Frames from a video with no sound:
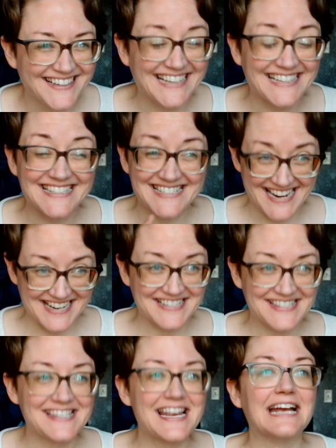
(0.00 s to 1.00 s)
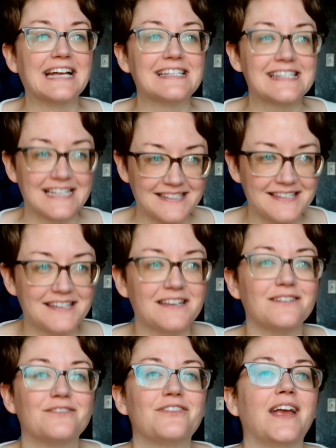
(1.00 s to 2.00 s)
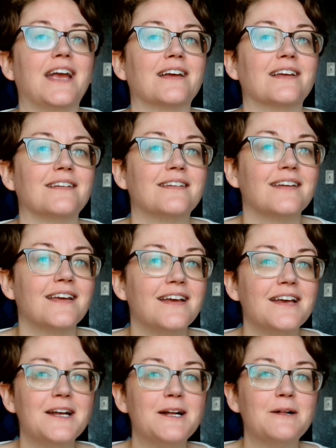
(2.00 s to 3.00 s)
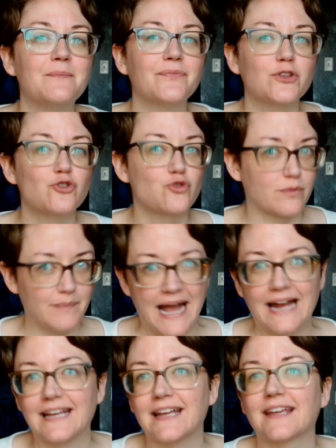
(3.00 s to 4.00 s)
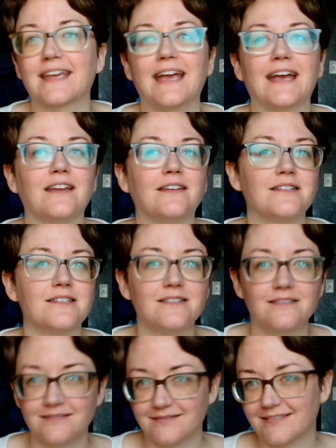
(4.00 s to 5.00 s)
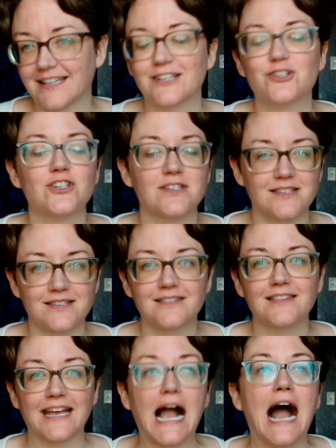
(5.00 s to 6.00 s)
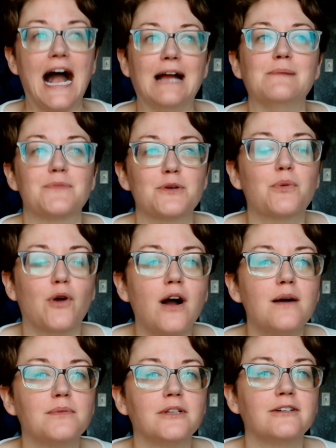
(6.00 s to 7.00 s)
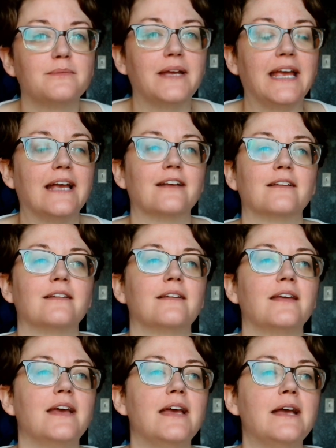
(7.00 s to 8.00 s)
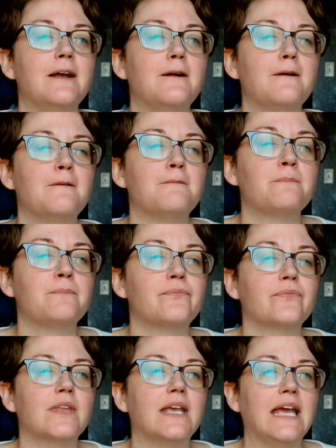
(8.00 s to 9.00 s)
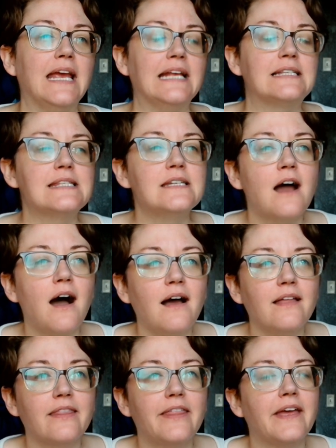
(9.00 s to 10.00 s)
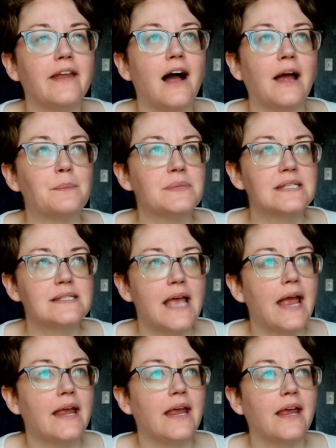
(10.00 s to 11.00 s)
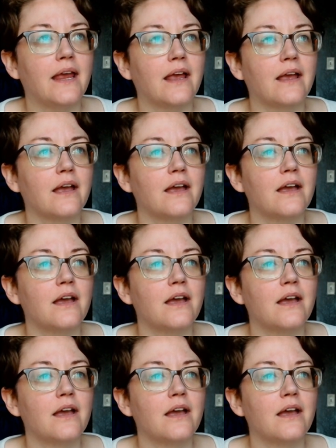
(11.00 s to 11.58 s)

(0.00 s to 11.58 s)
intense and sensitive and dramatic and like just like I'm the problem. And it's not that I'm saying